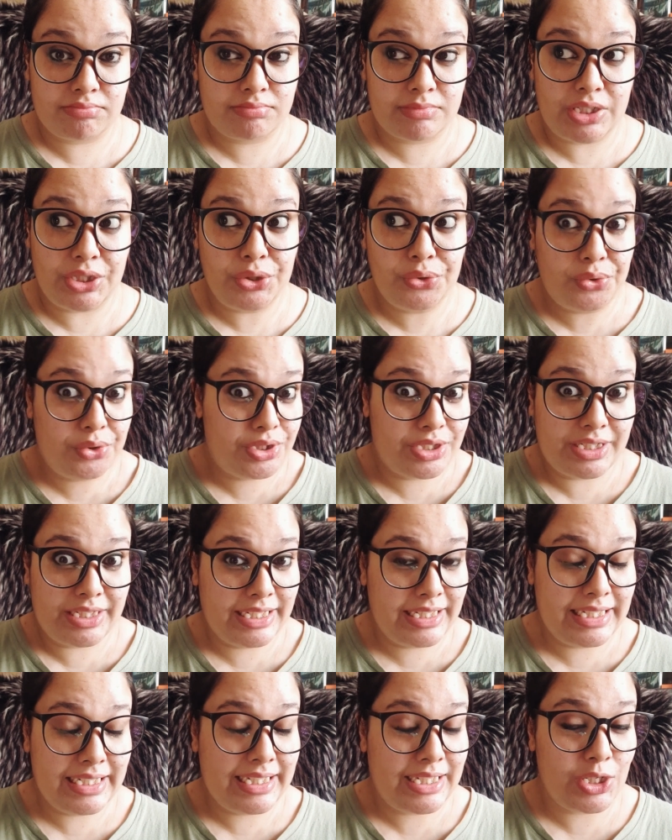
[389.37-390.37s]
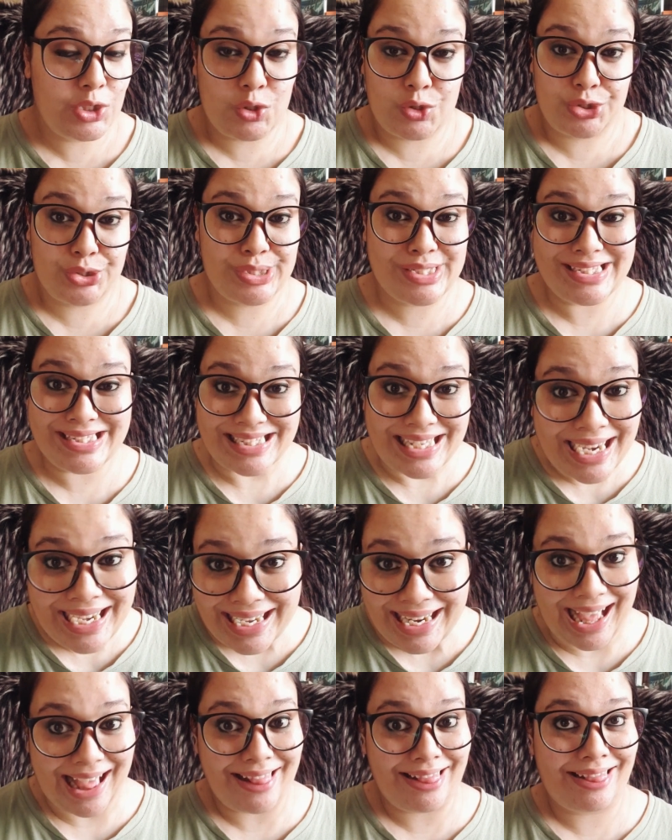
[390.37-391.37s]
you really cannot just sit
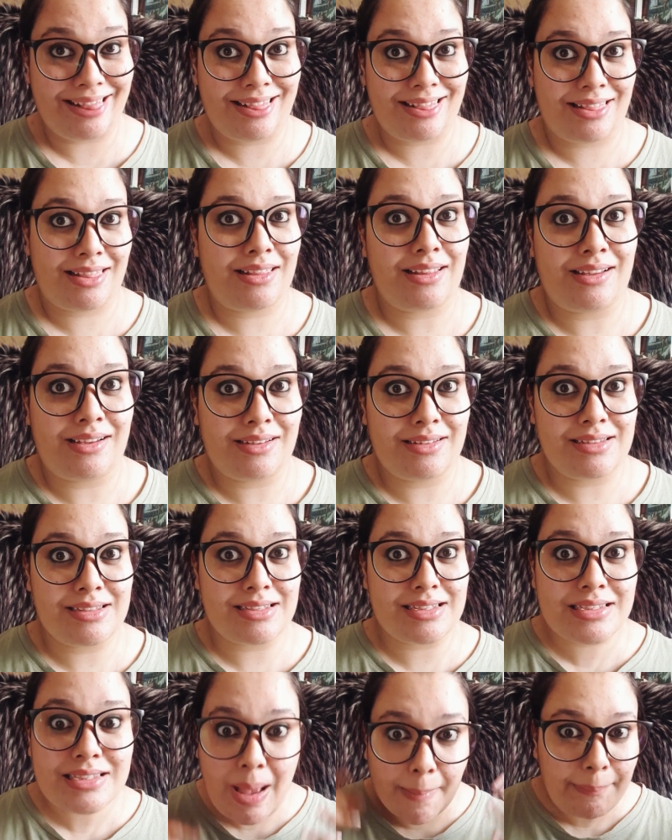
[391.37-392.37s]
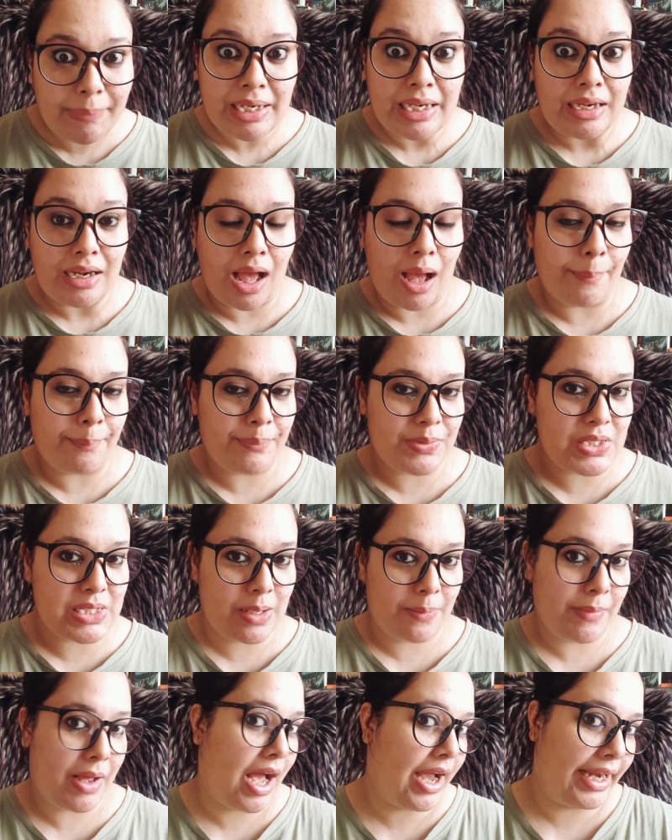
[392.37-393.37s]
and summon up
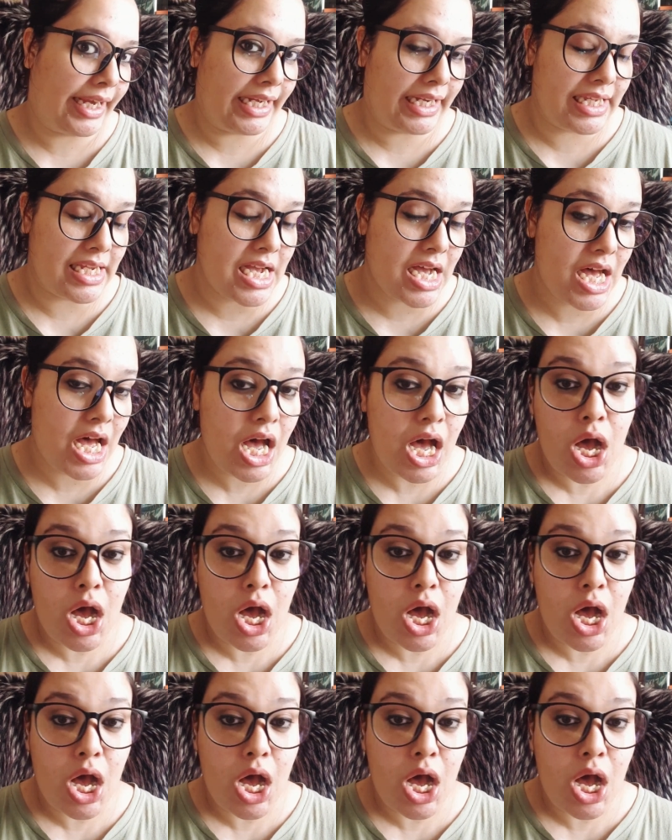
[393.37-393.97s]
some idea.